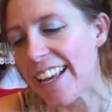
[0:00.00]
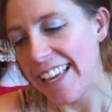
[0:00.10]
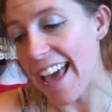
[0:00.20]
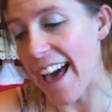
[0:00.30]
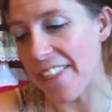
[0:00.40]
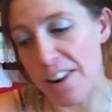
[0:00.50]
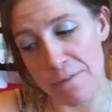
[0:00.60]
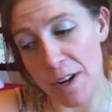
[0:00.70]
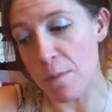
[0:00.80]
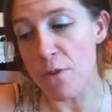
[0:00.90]
Yeah,
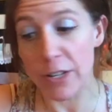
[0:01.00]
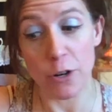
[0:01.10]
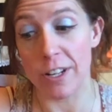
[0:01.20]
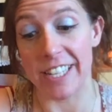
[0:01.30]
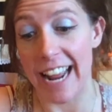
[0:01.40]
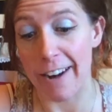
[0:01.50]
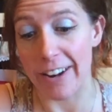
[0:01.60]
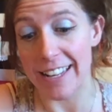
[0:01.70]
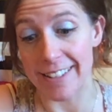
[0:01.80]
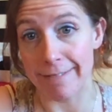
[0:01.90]
they're moving towards an
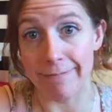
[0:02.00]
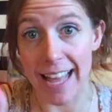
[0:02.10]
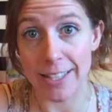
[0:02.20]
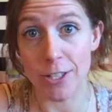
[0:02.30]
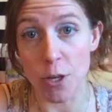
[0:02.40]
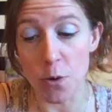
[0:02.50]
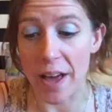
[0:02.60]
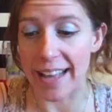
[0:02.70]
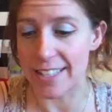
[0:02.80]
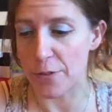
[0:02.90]
Aries, and that's you
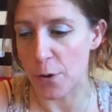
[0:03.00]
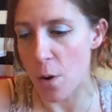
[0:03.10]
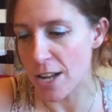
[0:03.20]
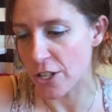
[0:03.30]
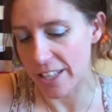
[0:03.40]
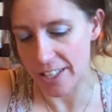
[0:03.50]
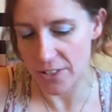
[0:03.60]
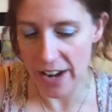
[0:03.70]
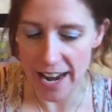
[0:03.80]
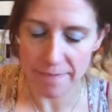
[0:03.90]
guys if you're watching
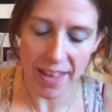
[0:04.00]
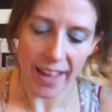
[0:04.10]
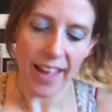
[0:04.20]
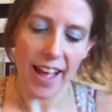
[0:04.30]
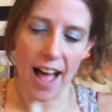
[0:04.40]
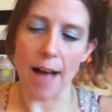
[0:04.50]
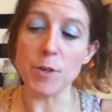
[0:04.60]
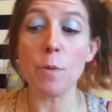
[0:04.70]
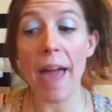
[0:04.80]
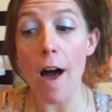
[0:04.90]
this, right?
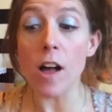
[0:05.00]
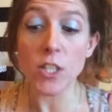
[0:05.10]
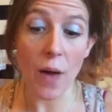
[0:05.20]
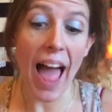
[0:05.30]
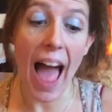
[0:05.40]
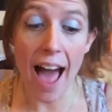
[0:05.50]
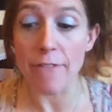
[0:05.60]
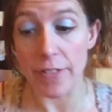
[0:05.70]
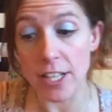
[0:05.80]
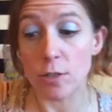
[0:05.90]
You may also
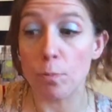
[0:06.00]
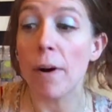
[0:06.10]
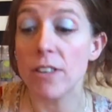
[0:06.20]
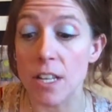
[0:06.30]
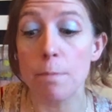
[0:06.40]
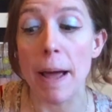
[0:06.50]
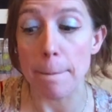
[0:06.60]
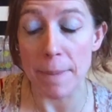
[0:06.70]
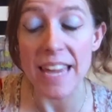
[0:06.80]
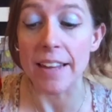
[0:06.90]
have, this person
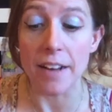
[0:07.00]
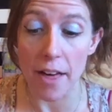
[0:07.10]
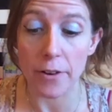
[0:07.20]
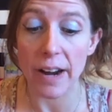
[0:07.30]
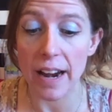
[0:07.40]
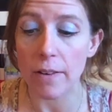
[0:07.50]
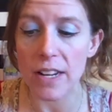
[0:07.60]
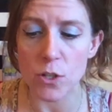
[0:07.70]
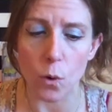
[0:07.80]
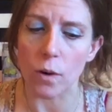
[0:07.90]
might be another
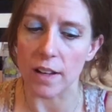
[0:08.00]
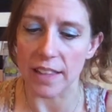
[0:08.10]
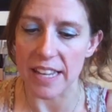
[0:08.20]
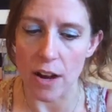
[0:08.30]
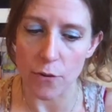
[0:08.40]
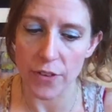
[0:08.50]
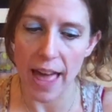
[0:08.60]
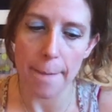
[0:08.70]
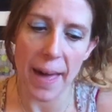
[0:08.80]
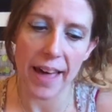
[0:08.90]
Aries or a Leo for
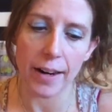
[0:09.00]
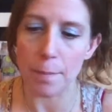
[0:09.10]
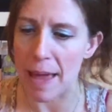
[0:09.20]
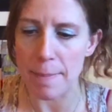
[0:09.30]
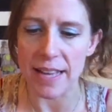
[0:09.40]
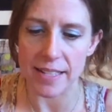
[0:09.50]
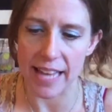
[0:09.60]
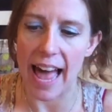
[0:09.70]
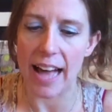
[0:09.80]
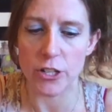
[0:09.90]
that matter, maybe a
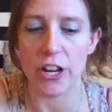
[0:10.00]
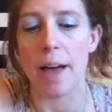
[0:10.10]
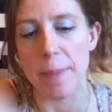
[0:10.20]
Sag, yeah,